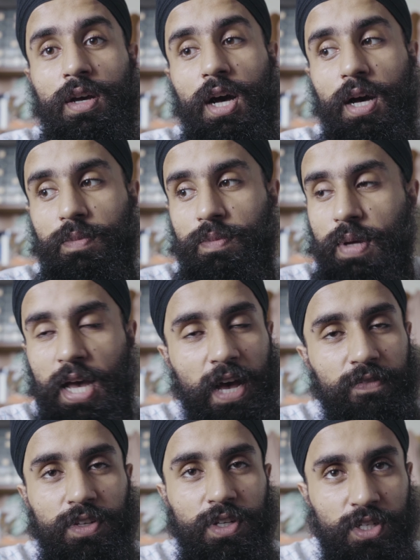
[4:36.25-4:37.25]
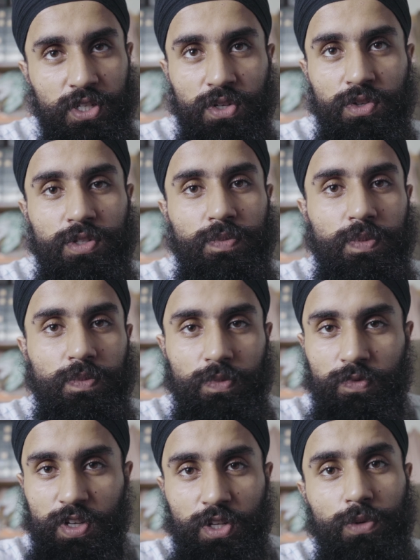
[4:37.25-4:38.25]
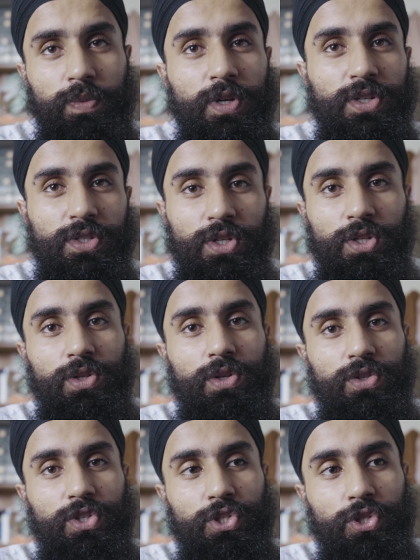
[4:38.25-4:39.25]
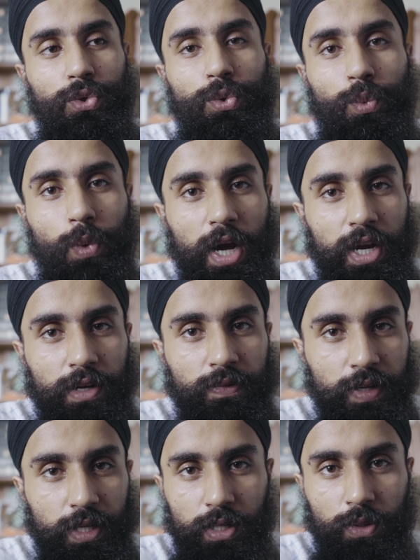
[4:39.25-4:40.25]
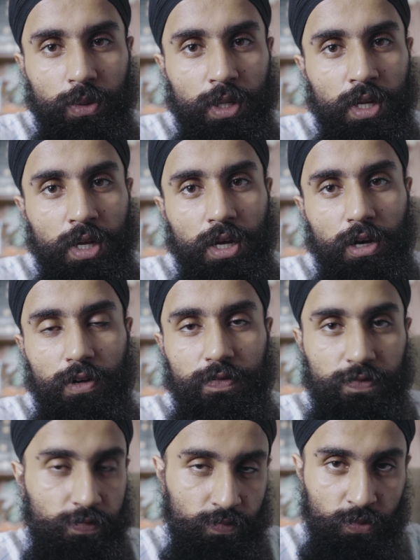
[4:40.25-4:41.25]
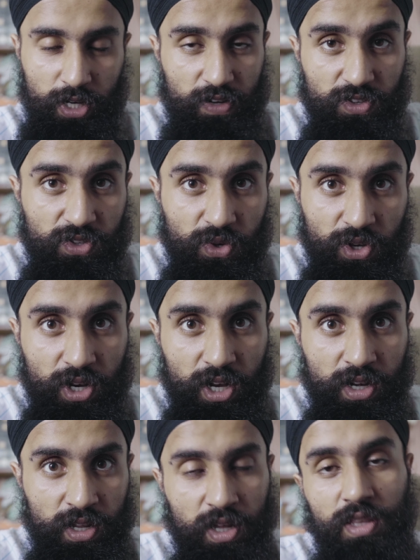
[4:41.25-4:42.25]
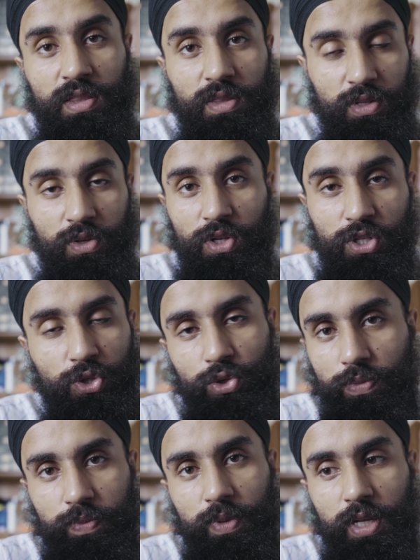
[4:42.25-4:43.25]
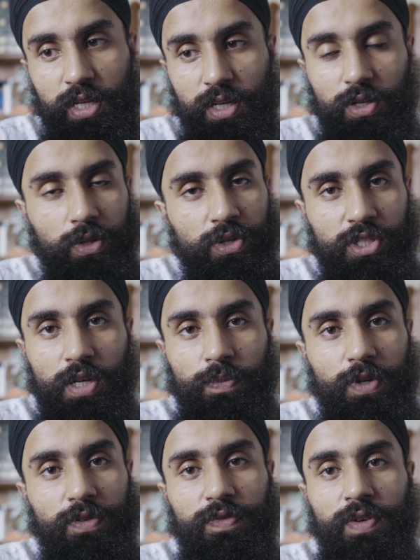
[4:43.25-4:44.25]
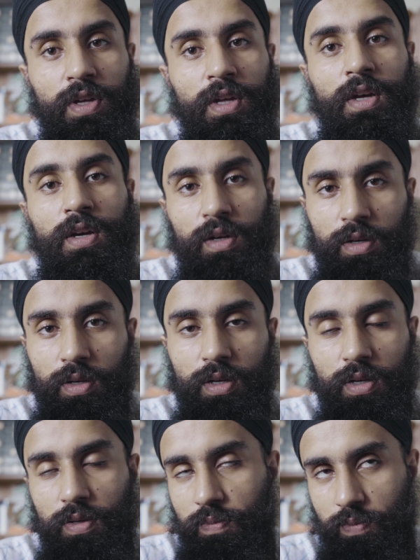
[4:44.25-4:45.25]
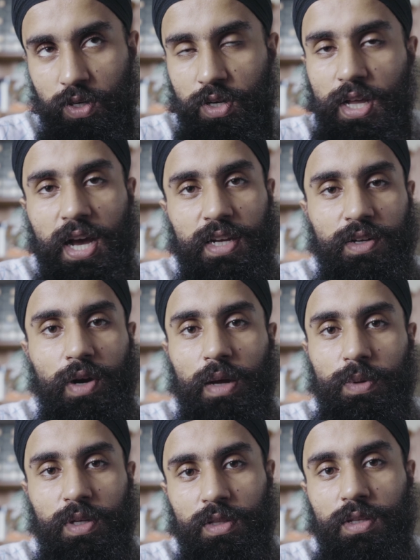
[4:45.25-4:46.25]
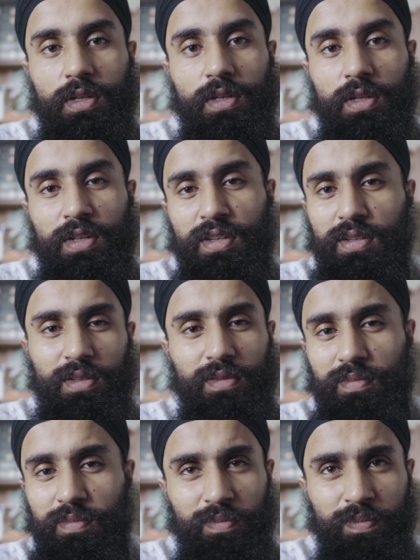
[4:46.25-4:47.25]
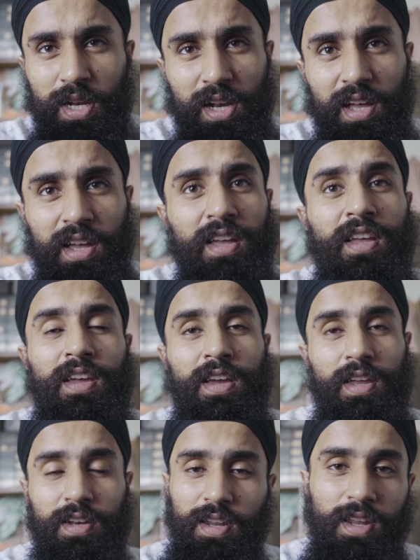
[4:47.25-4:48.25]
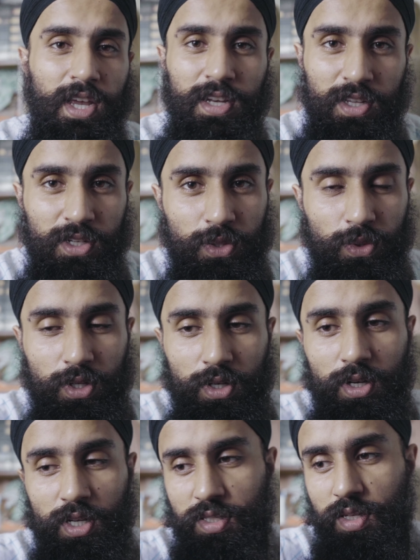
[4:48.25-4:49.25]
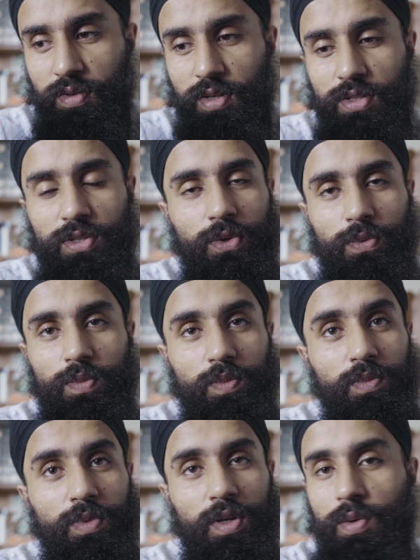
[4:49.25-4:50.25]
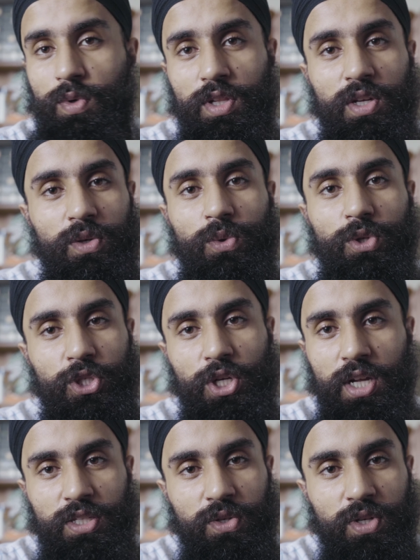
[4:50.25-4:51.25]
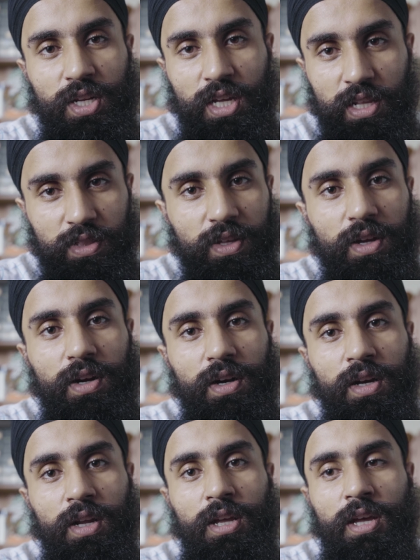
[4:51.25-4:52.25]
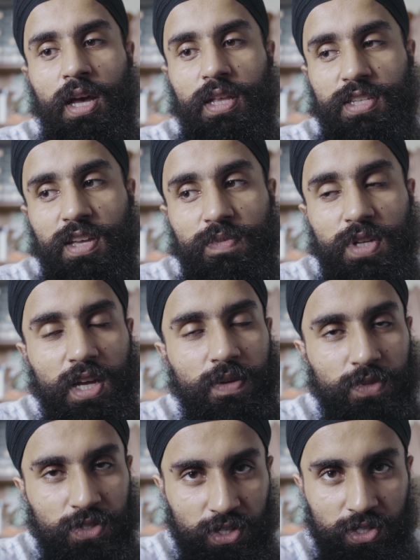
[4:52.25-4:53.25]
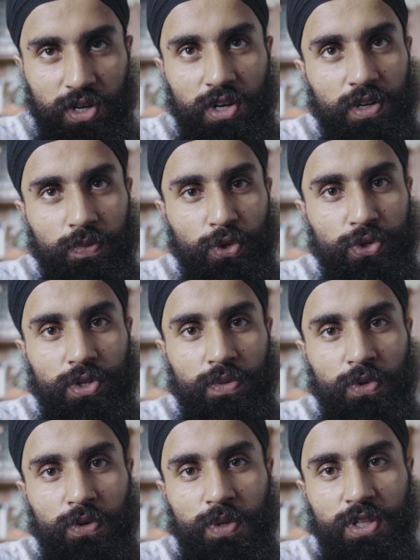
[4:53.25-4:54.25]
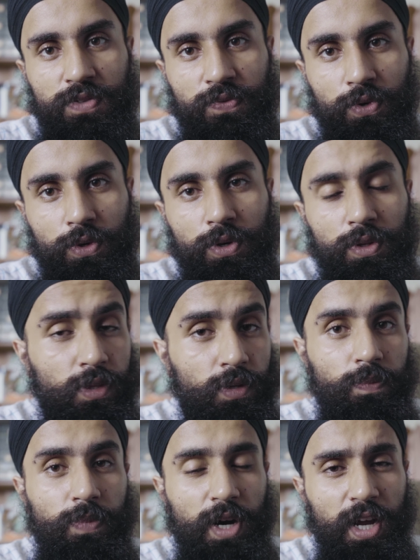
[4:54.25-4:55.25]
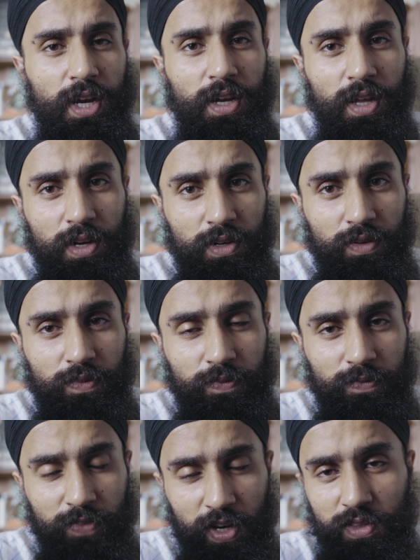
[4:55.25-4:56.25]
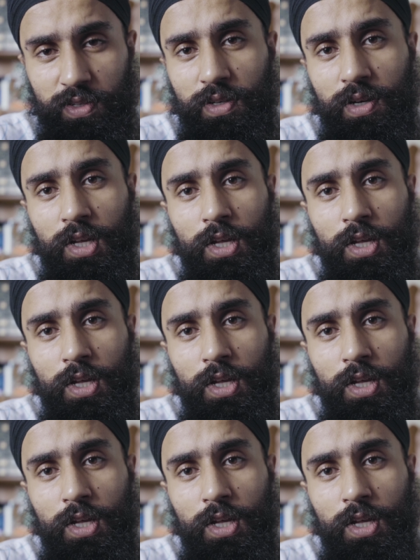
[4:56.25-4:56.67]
Have the continuous video person just shoot wide video of whatever's going on, and you can shoot a close-up of her dad grabbing the palla and handing it to her, etc. So really cool shots you can get there, and sometimes these are emotional moments for the bride and her father.